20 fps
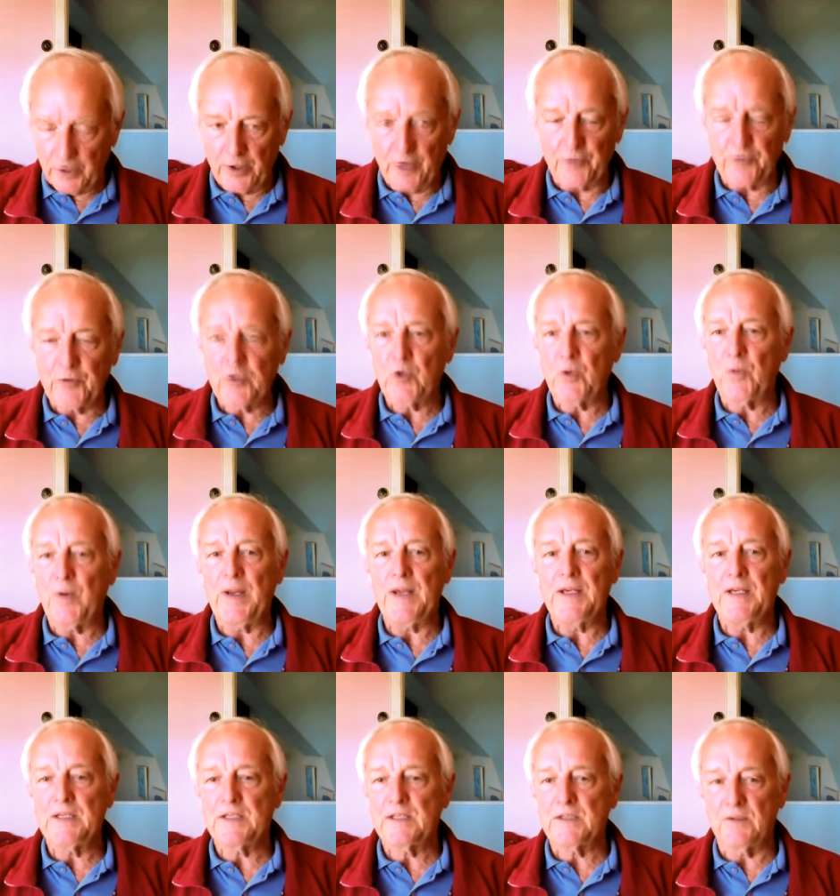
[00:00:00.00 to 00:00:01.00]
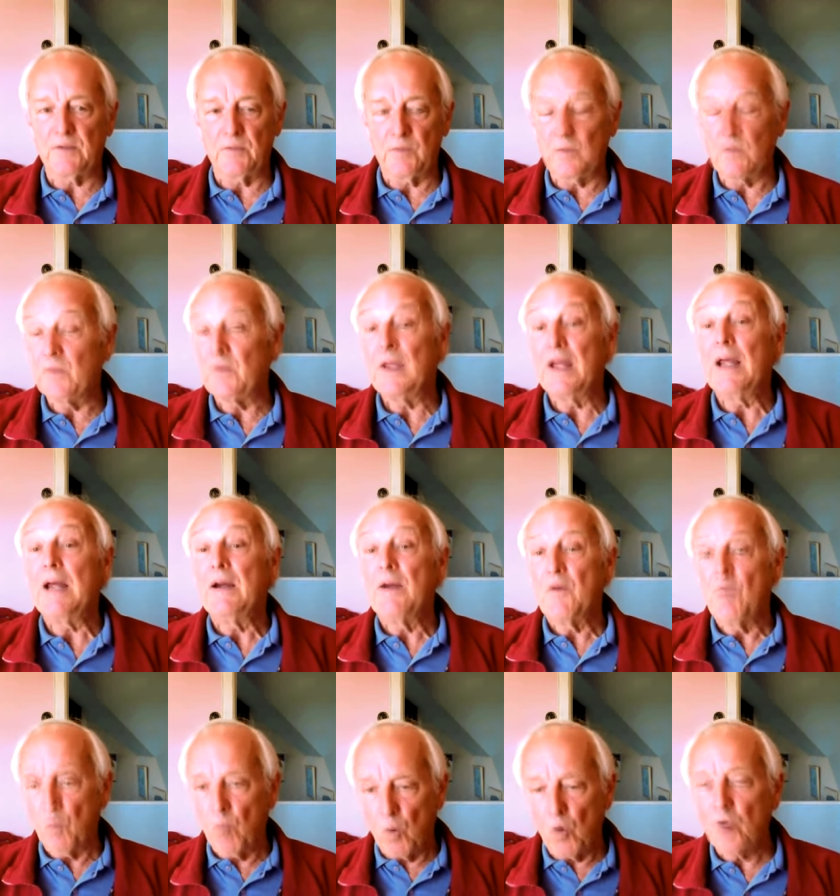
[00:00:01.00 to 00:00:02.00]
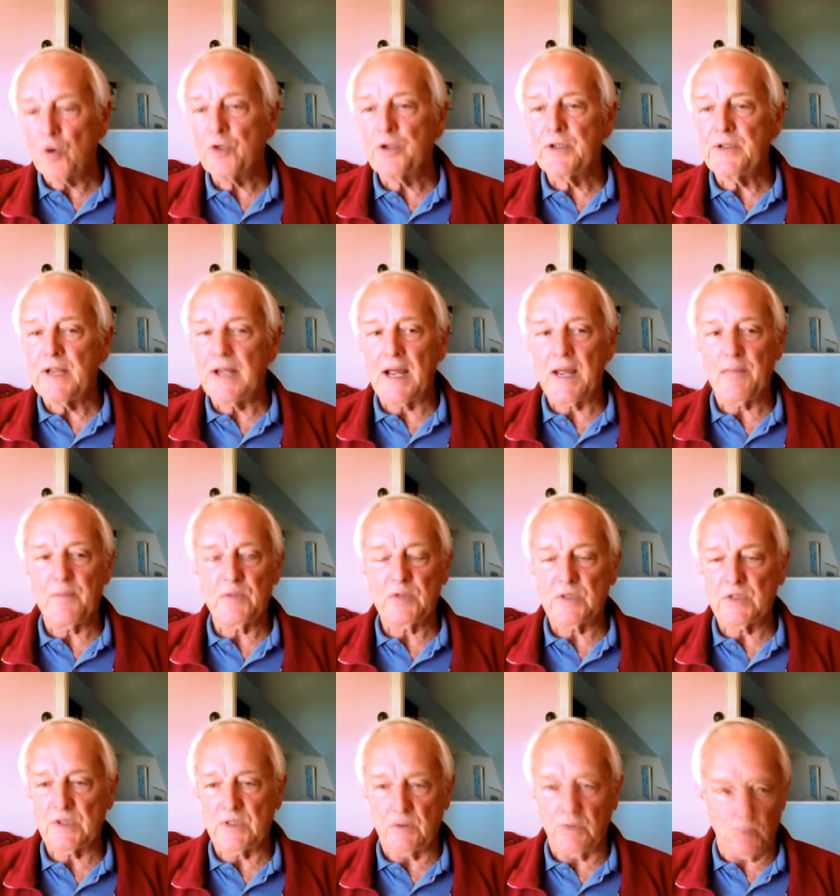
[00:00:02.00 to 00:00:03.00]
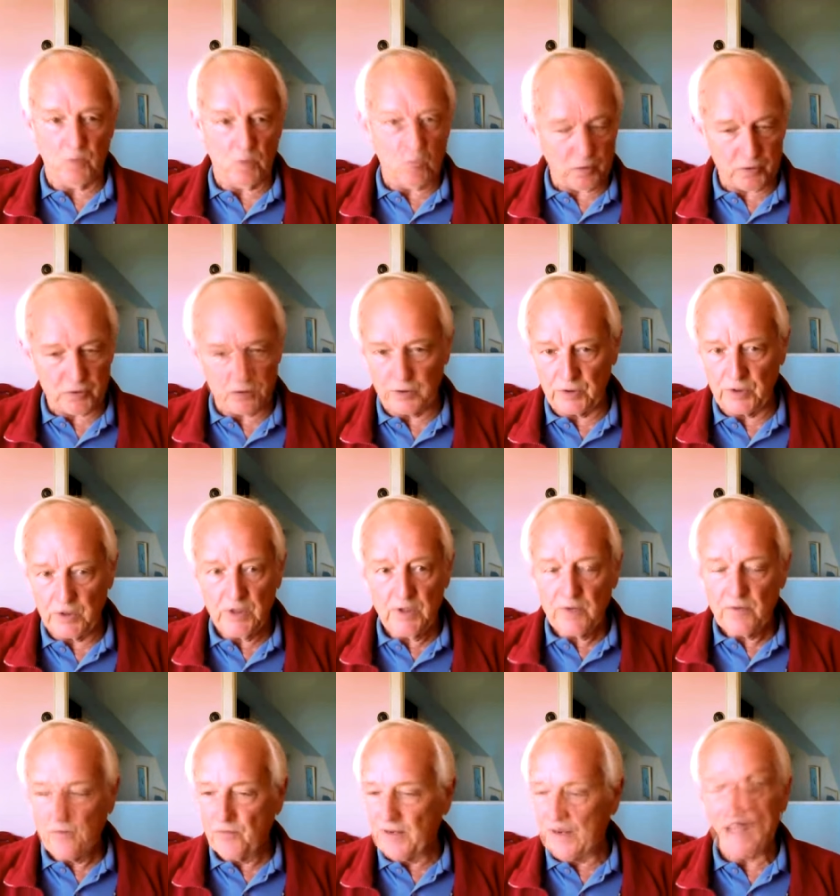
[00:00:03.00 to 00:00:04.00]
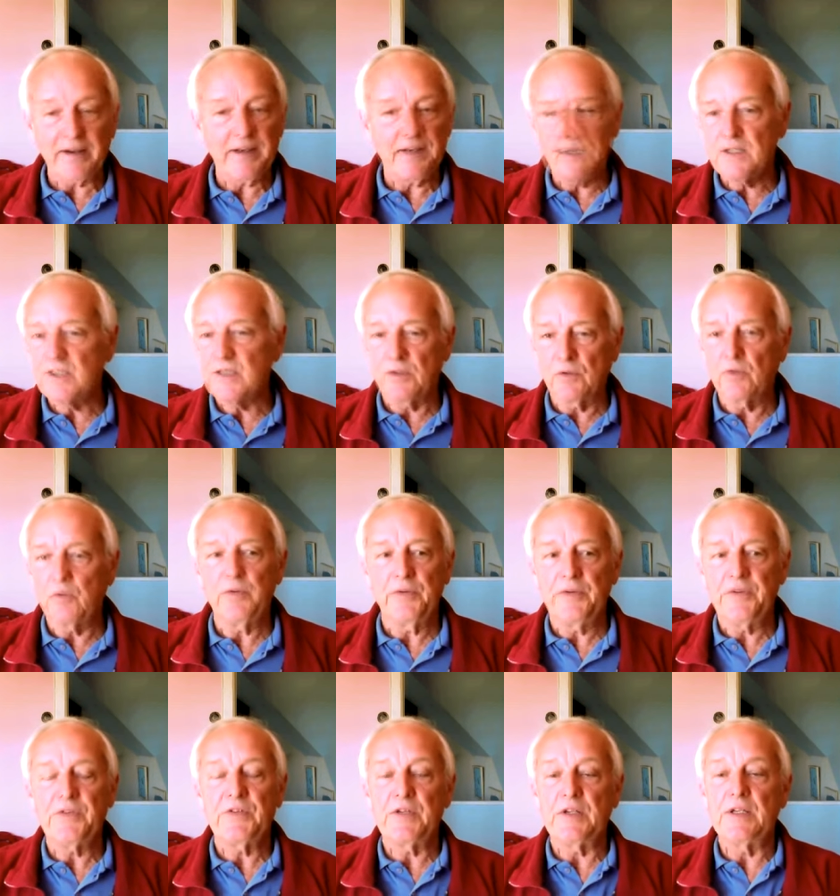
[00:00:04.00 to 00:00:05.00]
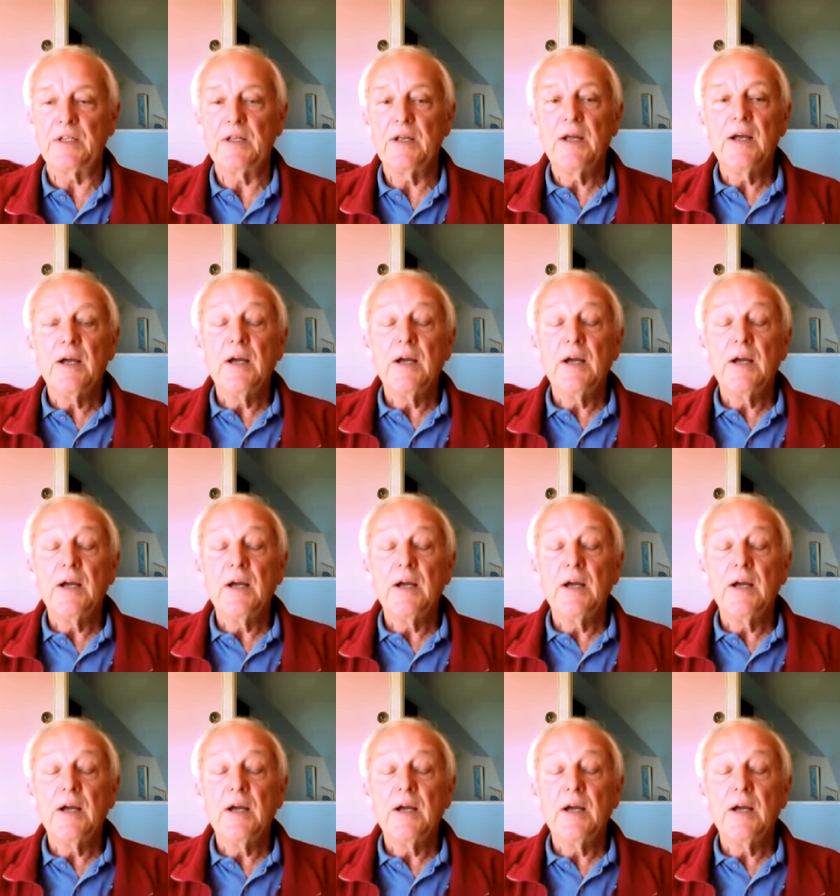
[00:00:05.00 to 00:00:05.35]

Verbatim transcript: earthquakes, uh, water dams, uh, water floodings, and all these things.